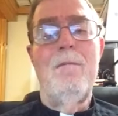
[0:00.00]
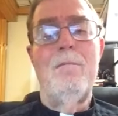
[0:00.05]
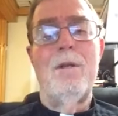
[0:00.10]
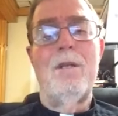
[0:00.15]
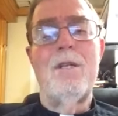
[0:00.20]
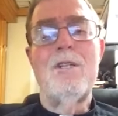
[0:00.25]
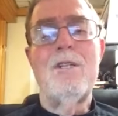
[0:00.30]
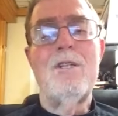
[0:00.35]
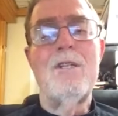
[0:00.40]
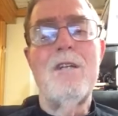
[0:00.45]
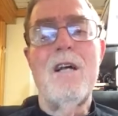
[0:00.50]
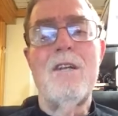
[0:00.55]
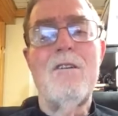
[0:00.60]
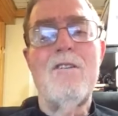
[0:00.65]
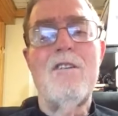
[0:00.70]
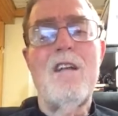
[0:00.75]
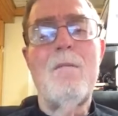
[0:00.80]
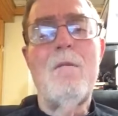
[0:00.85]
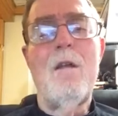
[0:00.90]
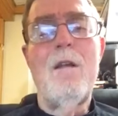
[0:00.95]
But this is not
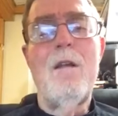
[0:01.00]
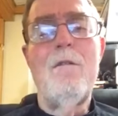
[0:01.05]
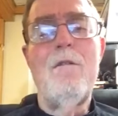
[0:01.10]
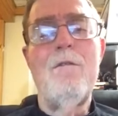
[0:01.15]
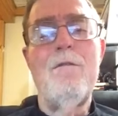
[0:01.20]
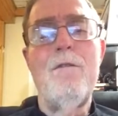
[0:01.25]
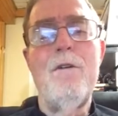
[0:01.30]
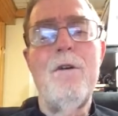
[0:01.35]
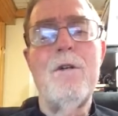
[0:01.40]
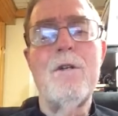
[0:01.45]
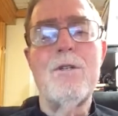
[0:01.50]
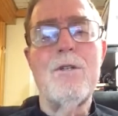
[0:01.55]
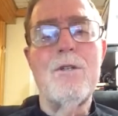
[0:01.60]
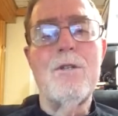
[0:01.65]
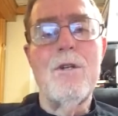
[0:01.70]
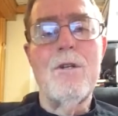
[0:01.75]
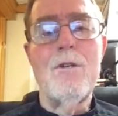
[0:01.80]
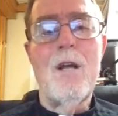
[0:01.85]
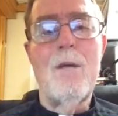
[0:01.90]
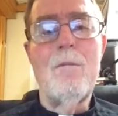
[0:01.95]
the time to live in fear. This
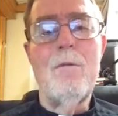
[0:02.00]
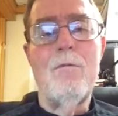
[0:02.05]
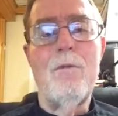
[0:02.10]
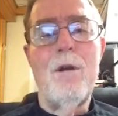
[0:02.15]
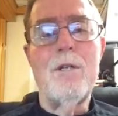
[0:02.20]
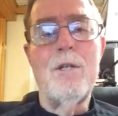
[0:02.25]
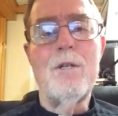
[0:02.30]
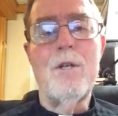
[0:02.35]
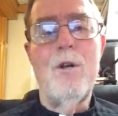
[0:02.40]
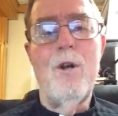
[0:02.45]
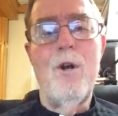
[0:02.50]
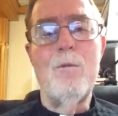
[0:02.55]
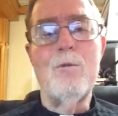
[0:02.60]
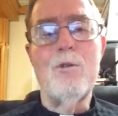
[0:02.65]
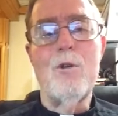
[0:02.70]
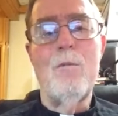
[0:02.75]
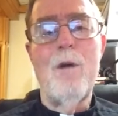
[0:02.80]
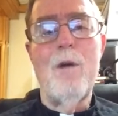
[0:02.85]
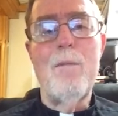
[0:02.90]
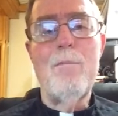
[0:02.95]
is the time to raise in hope.
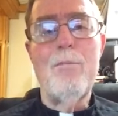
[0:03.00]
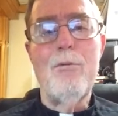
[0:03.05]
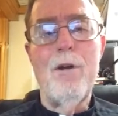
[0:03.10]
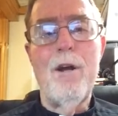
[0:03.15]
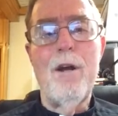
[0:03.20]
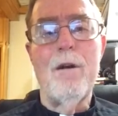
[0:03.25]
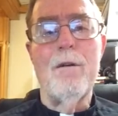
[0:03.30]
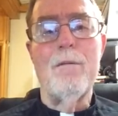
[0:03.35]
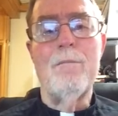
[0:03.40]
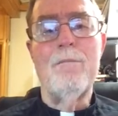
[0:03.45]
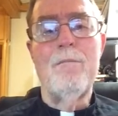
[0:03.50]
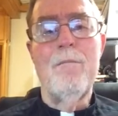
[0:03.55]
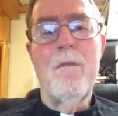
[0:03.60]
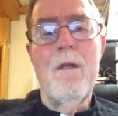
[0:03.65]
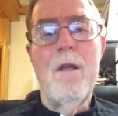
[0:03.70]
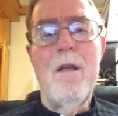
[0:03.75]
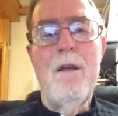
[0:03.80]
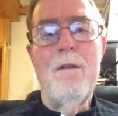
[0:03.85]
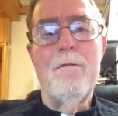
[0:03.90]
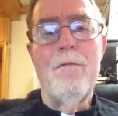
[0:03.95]
So my prayer
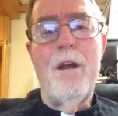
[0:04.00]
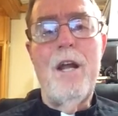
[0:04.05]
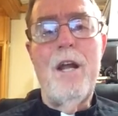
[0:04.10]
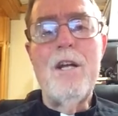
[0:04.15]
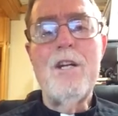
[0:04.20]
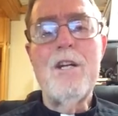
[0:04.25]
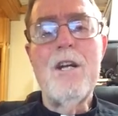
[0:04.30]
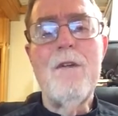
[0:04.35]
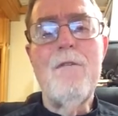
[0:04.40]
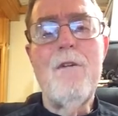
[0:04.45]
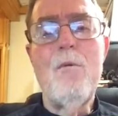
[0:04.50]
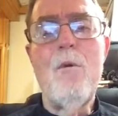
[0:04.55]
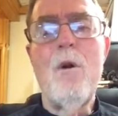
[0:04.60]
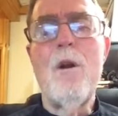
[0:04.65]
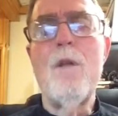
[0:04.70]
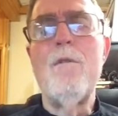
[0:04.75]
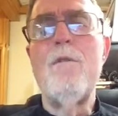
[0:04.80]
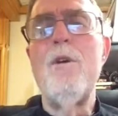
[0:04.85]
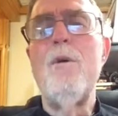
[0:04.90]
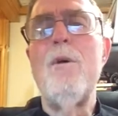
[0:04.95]
for each and every
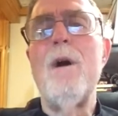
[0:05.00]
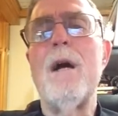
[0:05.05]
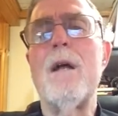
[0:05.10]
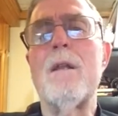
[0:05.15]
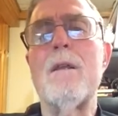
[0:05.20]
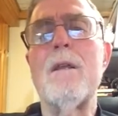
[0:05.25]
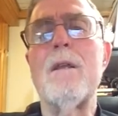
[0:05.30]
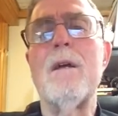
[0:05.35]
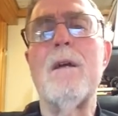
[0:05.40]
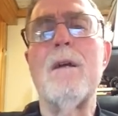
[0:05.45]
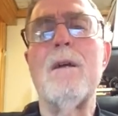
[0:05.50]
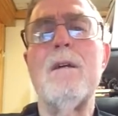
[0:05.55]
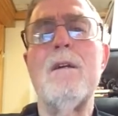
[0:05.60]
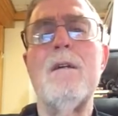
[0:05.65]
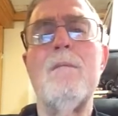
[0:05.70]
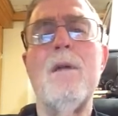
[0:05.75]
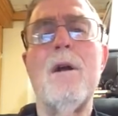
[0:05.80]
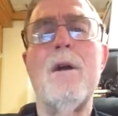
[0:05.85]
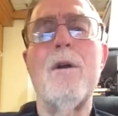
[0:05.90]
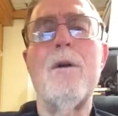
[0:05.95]
one of you out there,
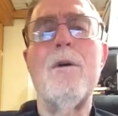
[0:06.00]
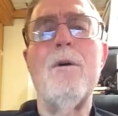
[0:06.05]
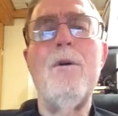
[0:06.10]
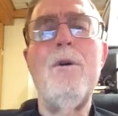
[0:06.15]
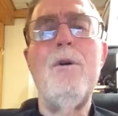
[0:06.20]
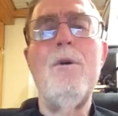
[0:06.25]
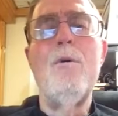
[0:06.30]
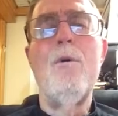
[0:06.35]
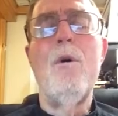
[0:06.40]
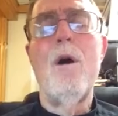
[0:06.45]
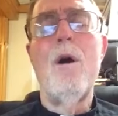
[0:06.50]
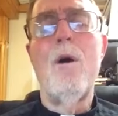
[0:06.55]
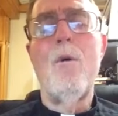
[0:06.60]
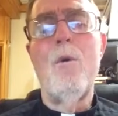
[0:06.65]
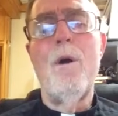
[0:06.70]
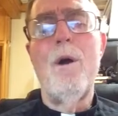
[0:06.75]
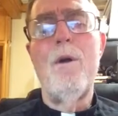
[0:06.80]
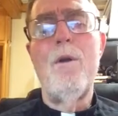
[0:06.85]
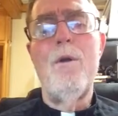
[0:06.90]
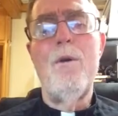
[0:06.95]
no matter who you are,
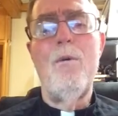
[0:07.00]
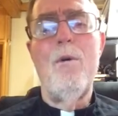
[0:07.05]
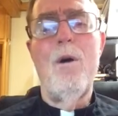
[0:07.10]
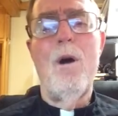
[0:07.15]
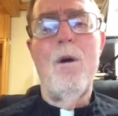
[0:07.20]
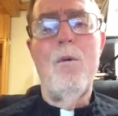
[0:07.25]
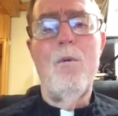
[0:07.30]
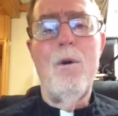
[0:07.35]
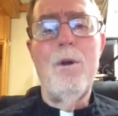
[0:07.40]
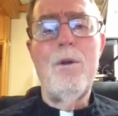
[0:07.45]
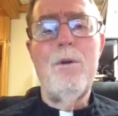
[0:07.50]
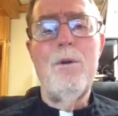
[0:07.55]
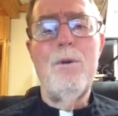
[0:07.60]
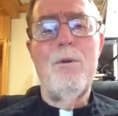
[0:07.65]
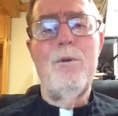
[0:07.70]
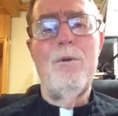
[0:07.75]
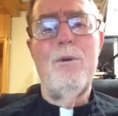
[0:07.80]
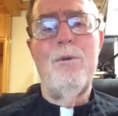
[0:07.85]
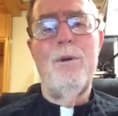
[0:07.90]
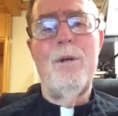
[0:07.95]
where you are, what you're
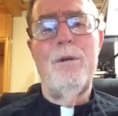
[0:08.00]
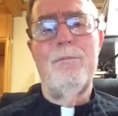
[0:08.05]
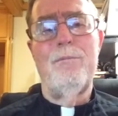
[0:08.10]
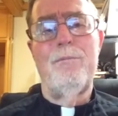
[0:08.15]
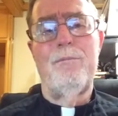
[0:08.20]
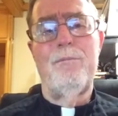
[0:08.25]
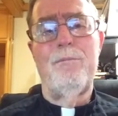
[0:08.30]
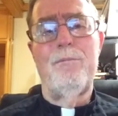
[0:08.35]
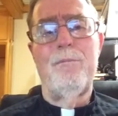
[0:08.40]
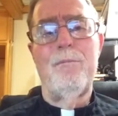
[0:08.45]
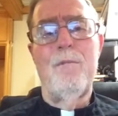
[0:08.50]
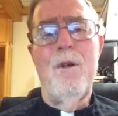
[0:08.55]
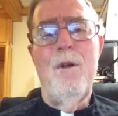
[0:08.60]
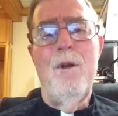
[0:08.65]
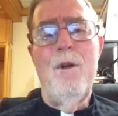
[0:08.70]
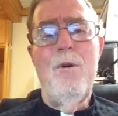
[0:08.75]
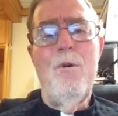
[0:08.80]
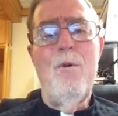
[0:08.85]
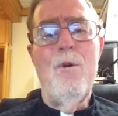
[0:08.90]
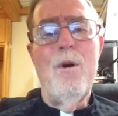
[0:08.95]
doing,
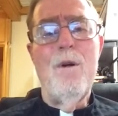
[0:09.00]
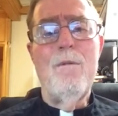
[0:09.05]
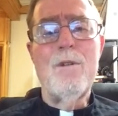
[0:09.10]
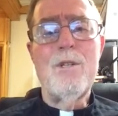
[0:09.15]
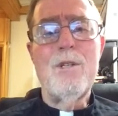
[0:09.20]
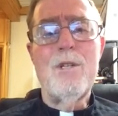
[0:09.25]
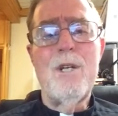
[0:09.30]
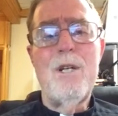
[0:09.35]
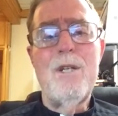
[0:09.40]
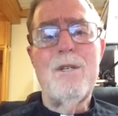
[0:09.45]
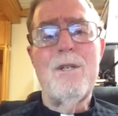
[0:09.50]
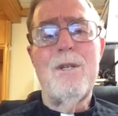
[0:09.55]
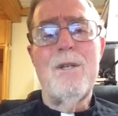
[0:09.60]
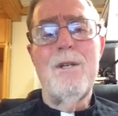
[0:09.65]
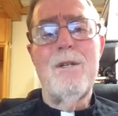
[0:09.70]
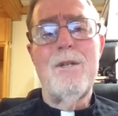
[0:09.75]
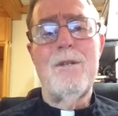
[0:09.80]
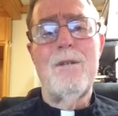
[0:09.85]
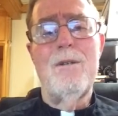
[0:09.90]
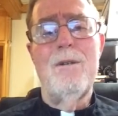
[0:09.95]
whoever sees
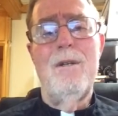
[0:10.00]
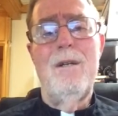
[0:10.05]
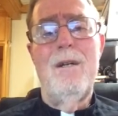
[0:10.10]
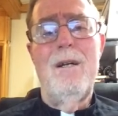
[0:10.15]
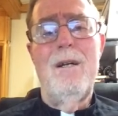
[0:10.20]
this,